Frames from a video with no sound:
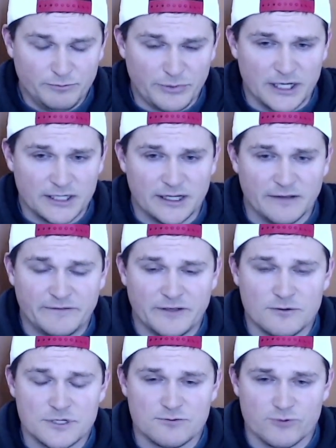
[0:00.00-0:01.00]
But if
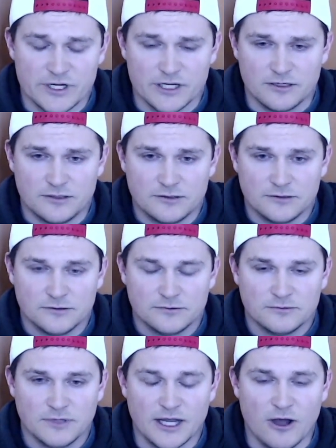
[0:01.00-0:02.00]
it was real,
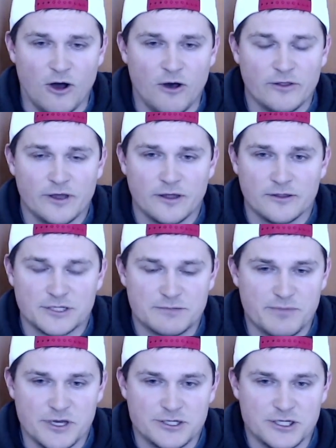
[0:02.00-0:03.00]
like all the other
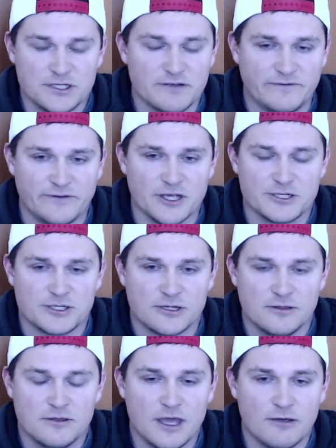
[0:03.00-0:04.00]
species of
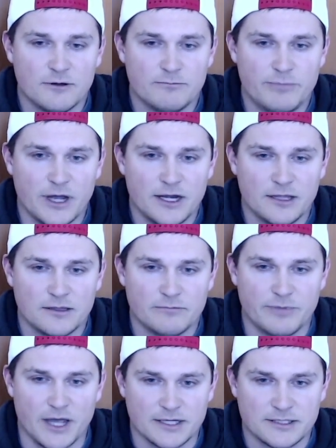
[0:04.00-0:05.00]
fish, they would bite it the
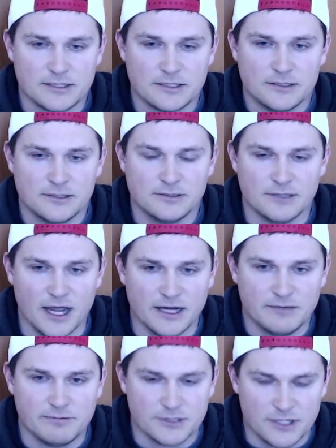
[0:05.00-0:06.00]
best
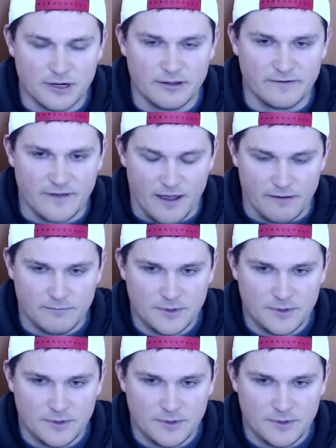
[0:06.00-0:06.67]
90% of the time.